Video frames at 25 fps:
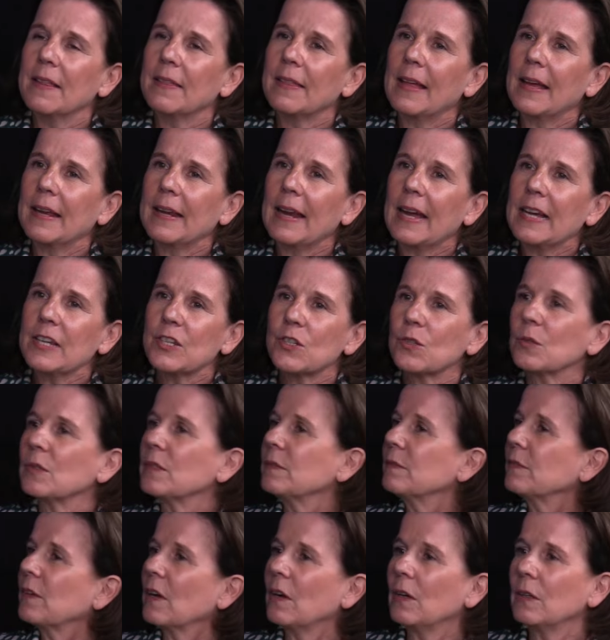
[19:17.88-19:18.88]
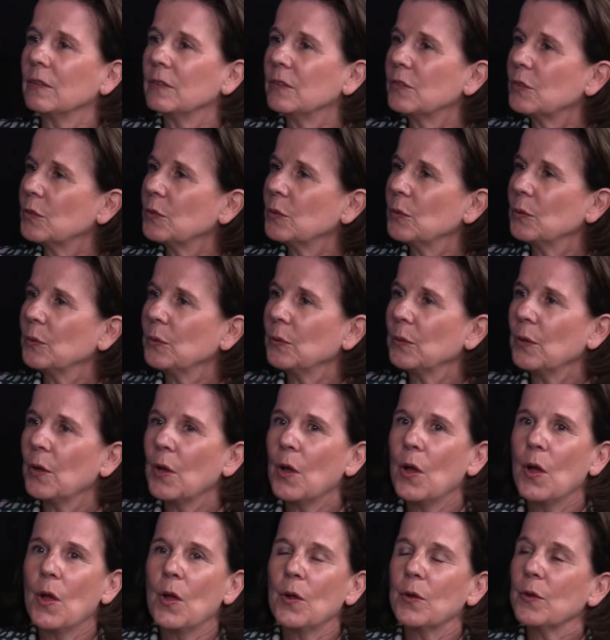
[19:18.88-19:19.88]
that I should have gone to,
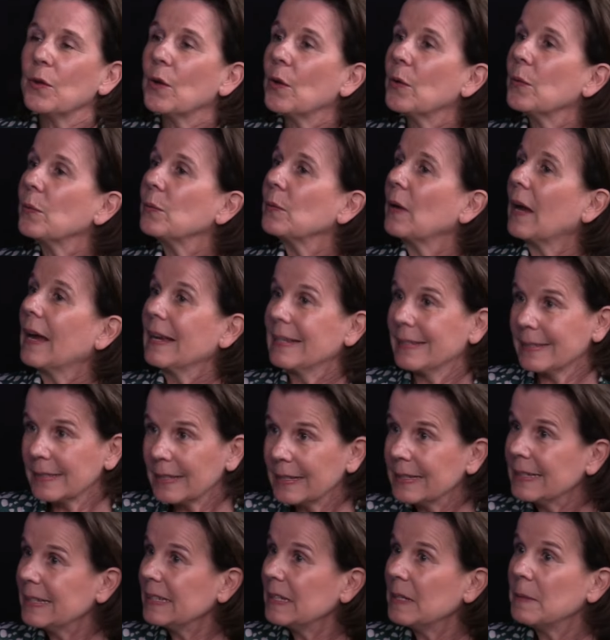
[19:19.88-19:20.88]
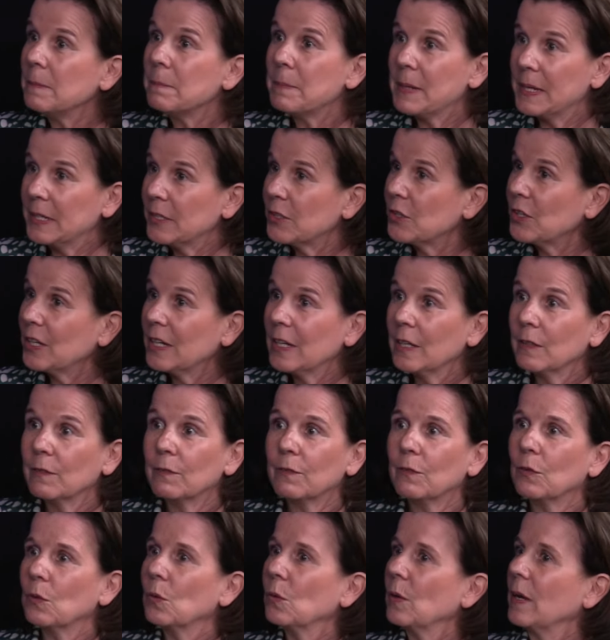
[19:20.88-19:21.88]
you know, I studied in Beijing
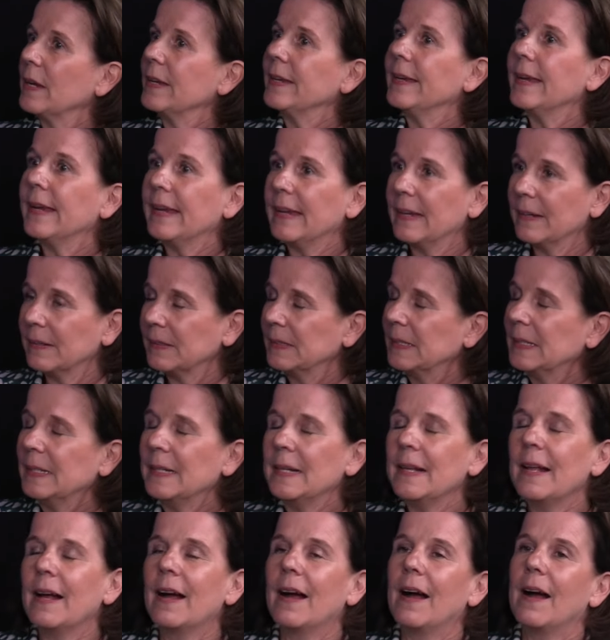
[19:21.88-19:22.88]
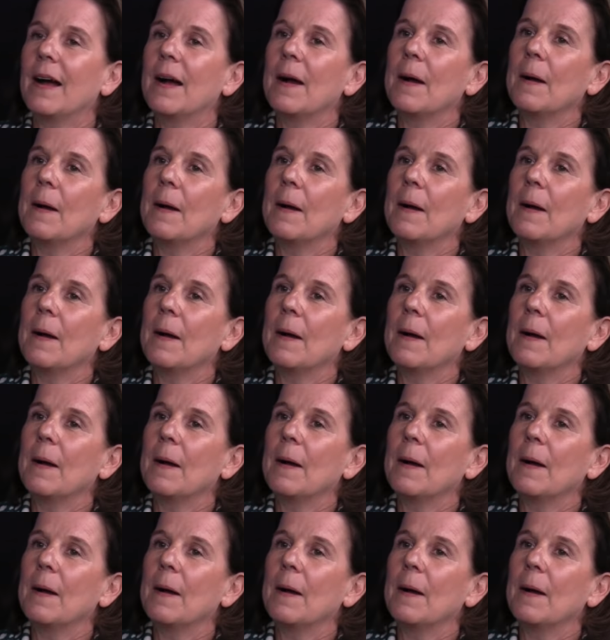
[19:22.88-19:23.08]
for a year, uh-huh.